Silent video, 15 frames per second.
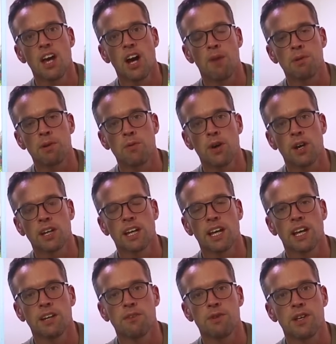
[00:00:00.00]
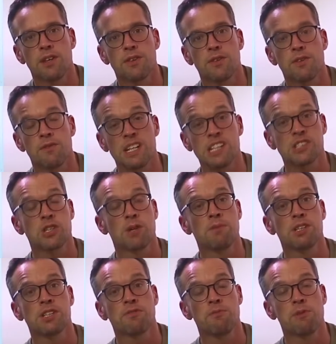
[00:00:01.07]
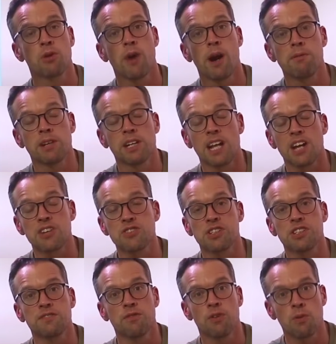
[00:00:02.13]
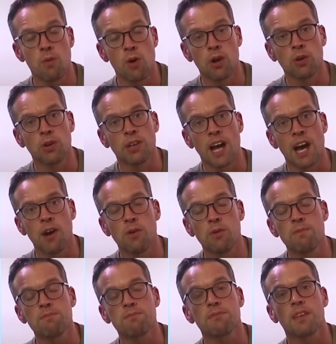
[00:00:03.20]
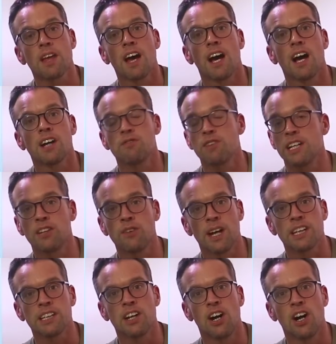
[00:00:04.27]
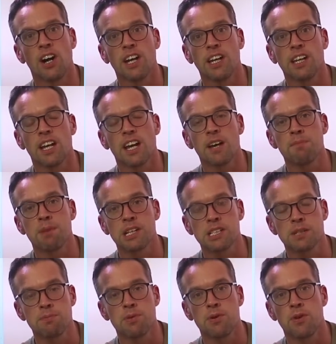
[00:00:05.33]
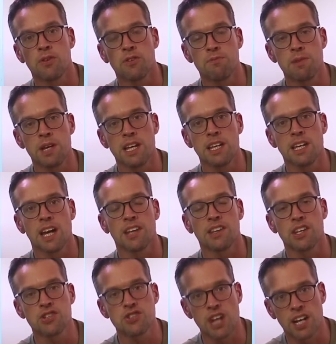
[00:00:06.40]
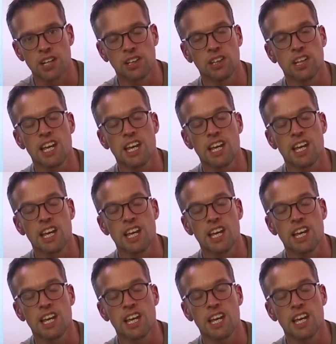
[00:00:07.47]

I've been working with Vince Thomas from Aquarium Connections for a while now. A really great guy, big supporter of me and the channel.